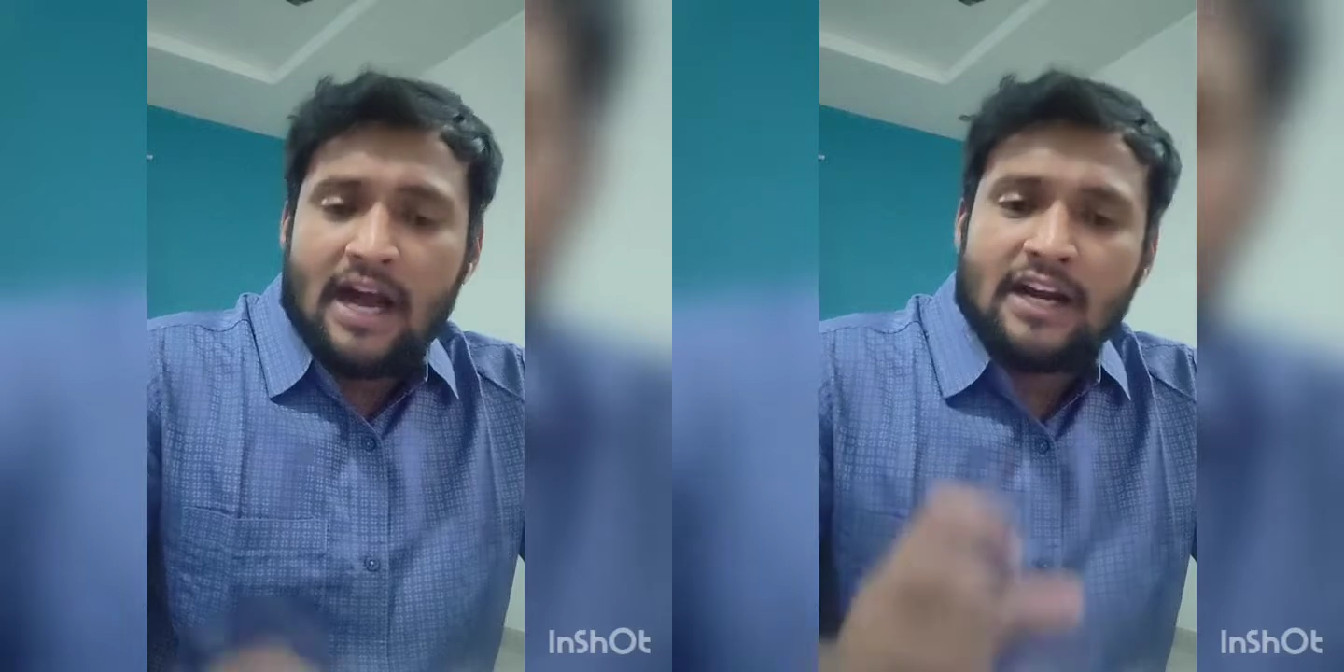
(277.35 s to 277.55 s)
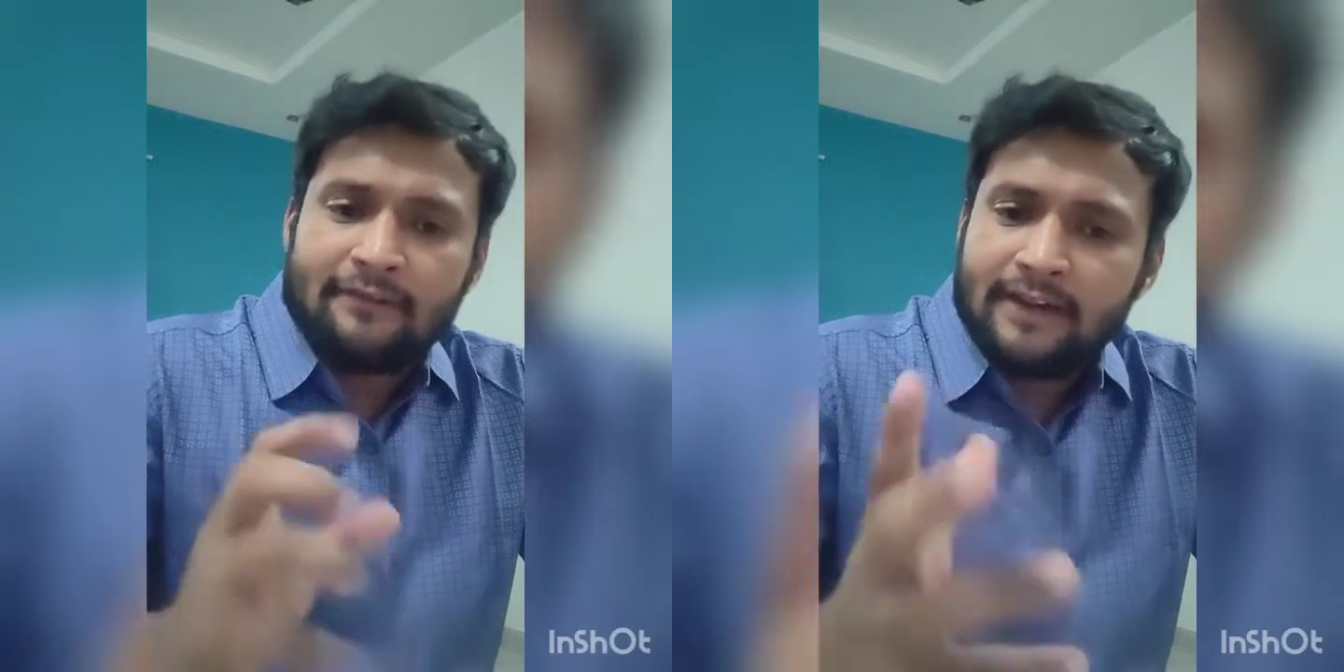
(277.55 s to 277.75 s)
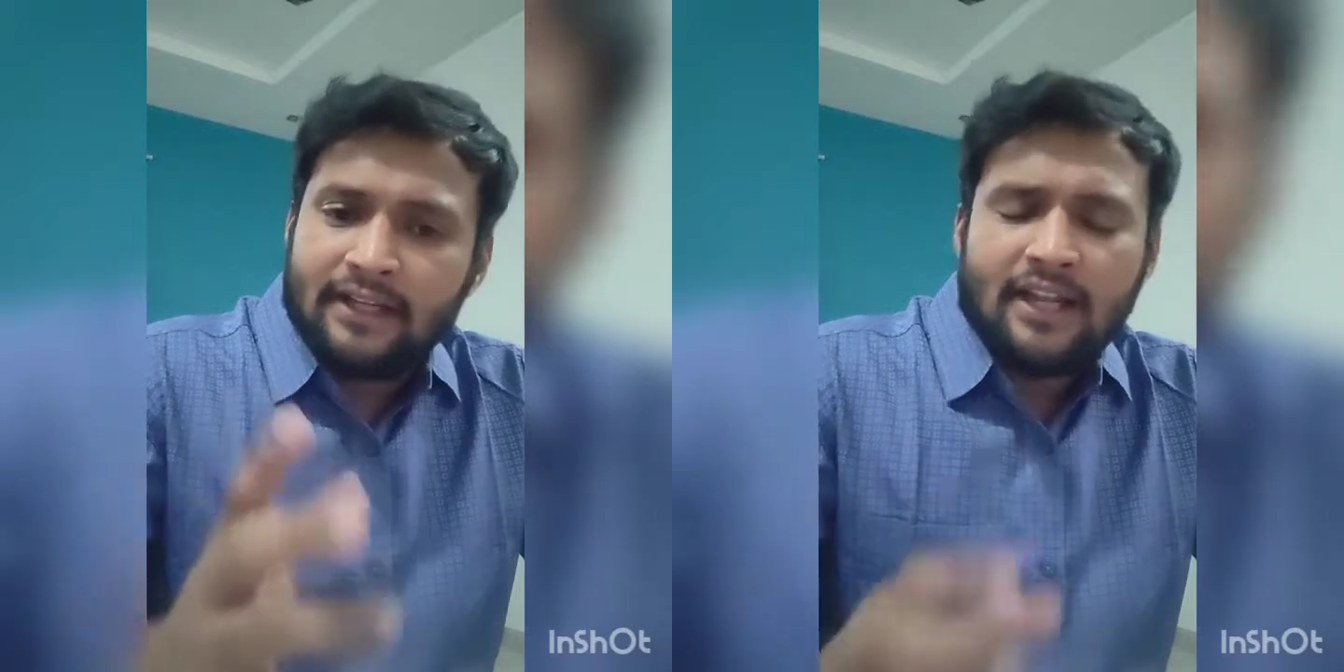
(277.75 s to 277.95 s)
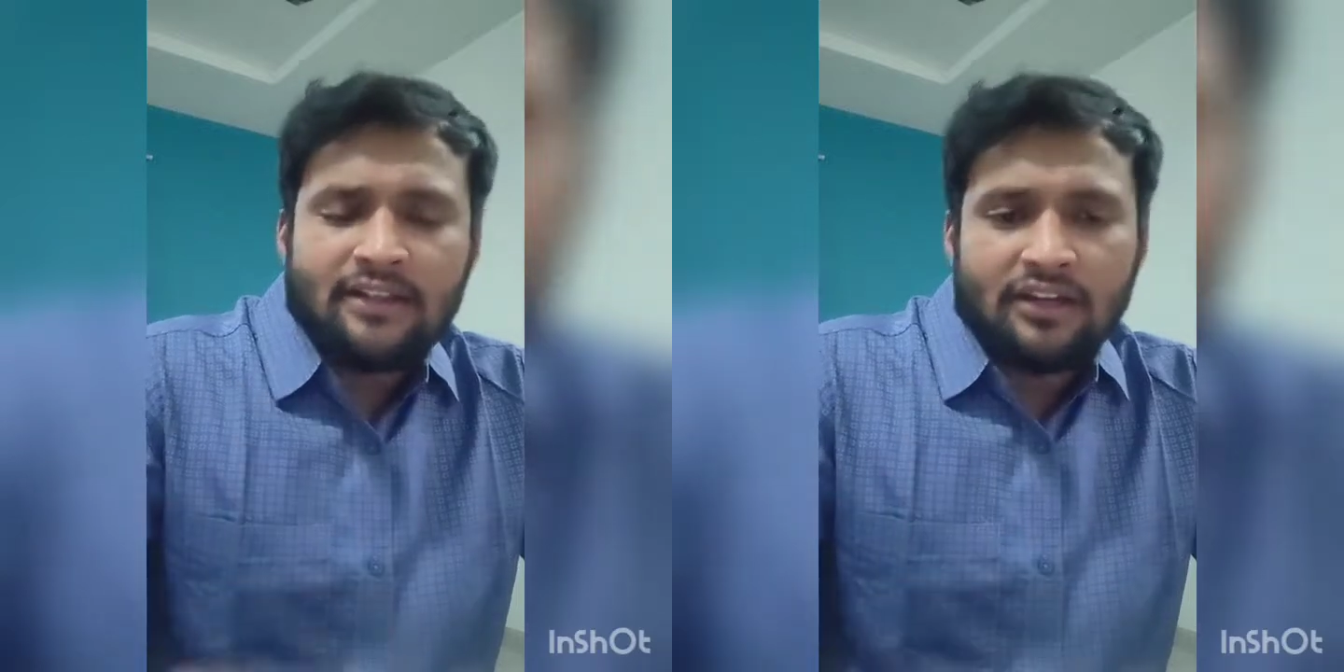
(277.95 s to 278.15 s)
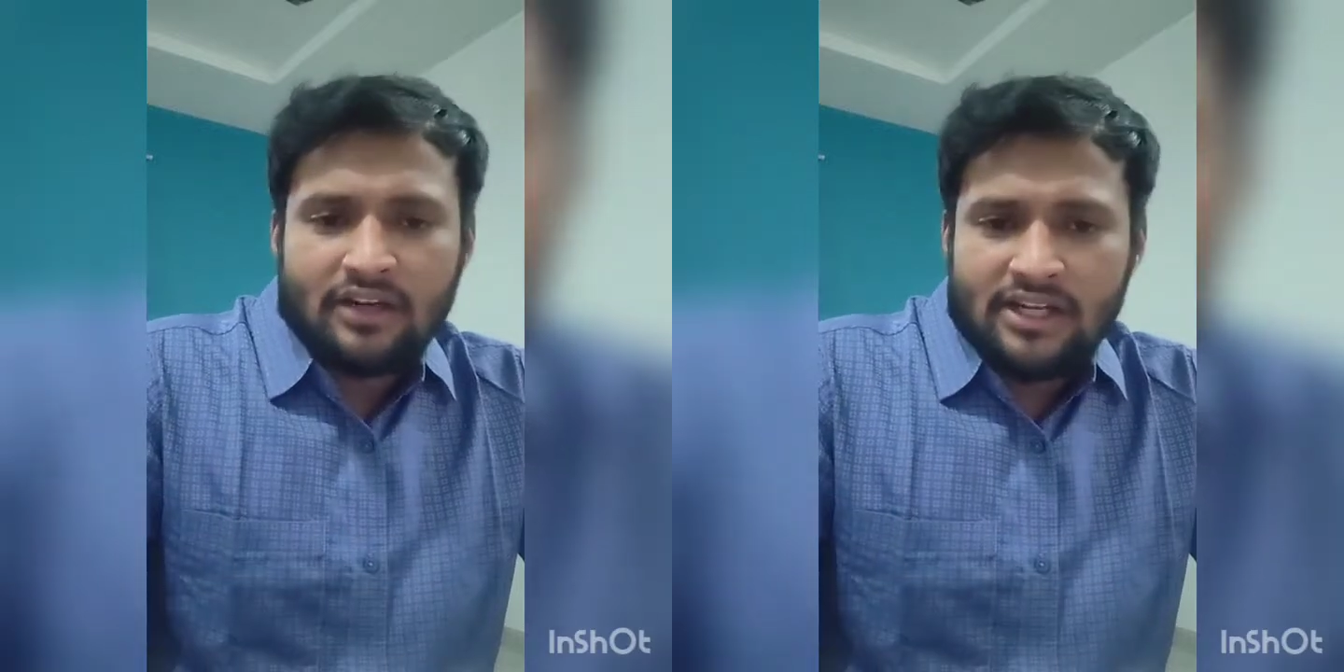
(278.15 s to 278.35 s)
are
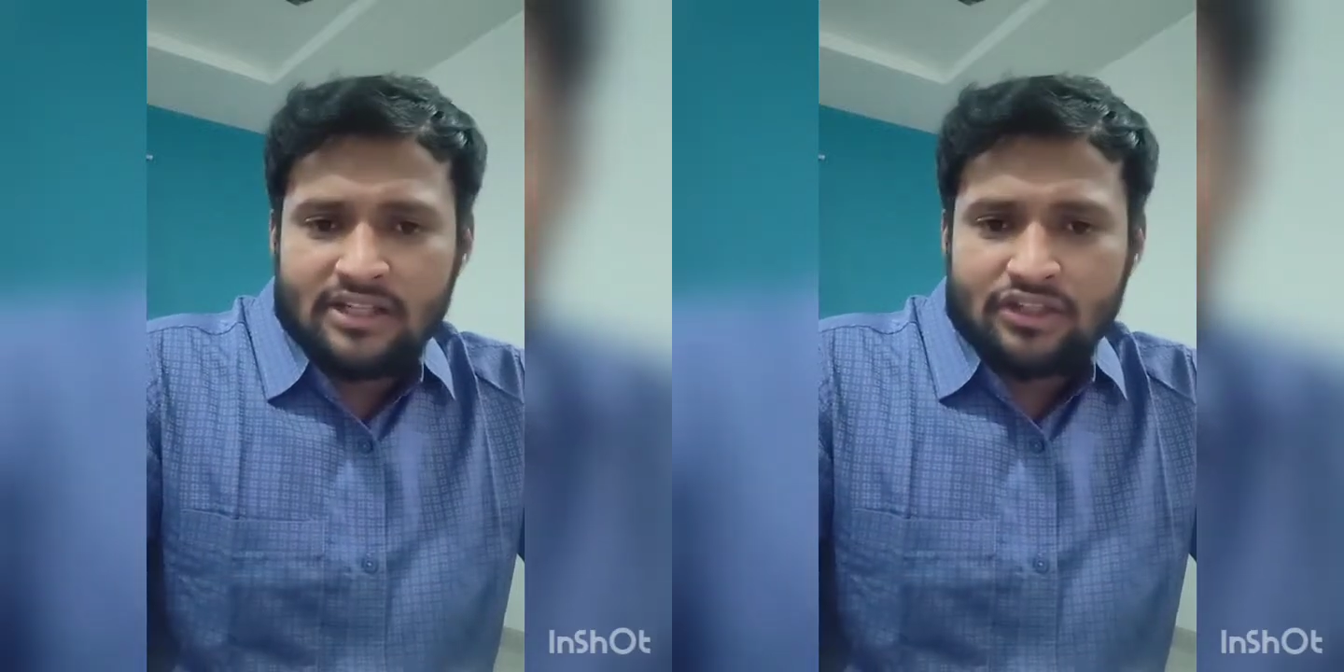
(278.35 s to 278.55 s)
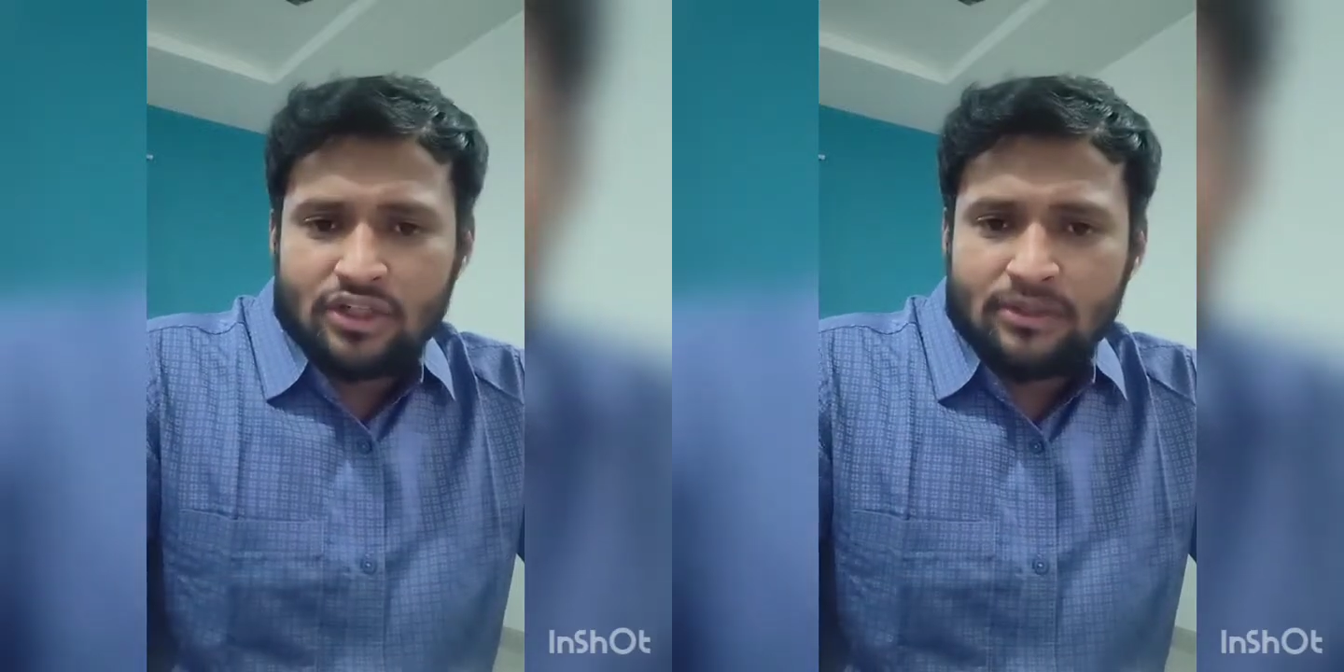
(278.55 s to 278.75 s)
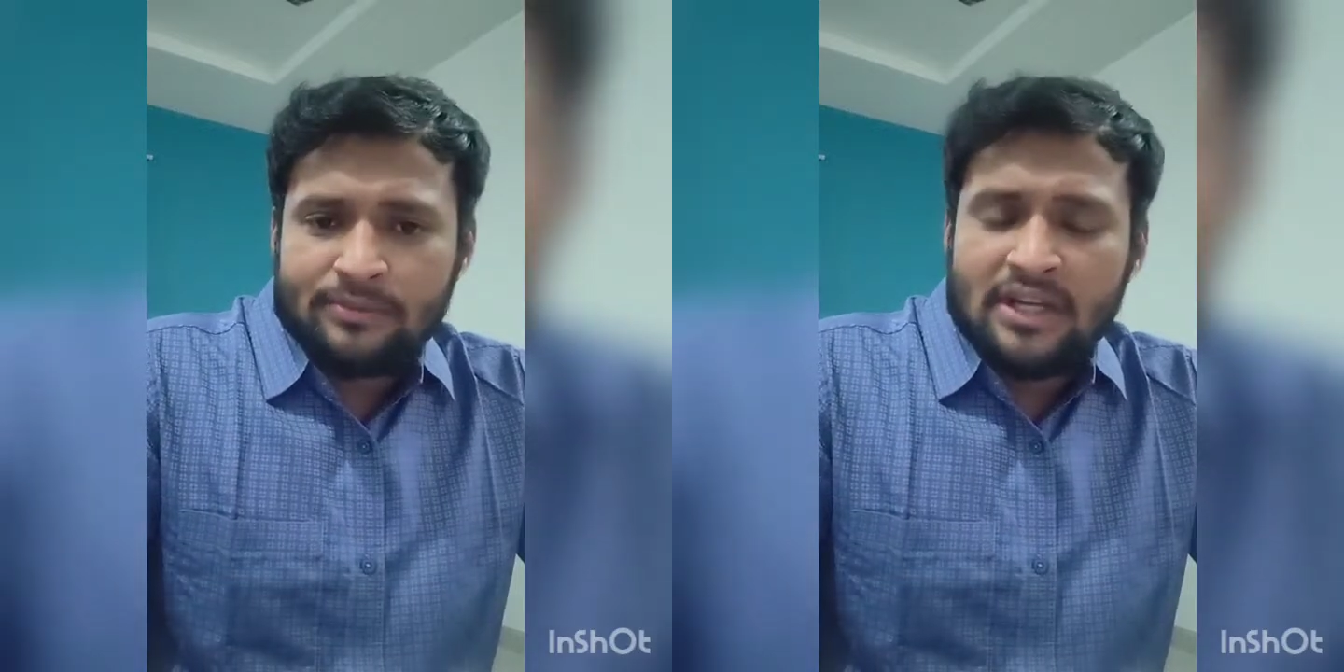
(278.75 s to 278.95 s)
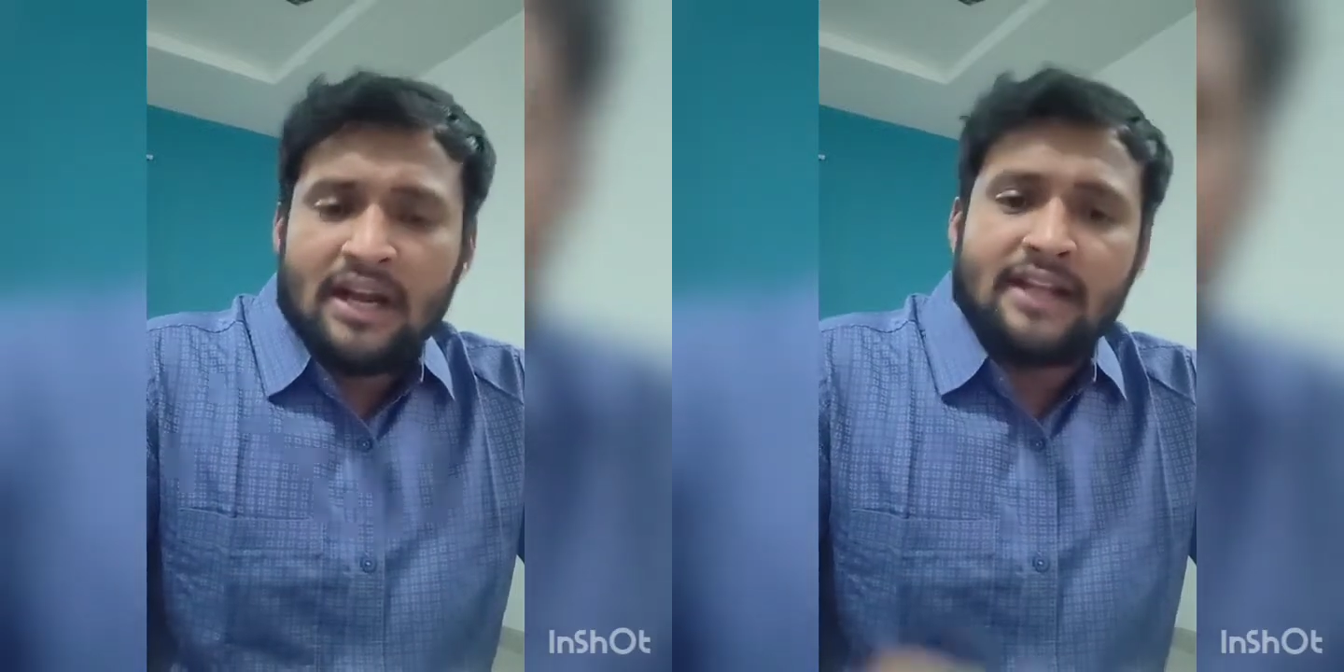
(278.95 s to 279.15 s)
affecting the trees and shrubs,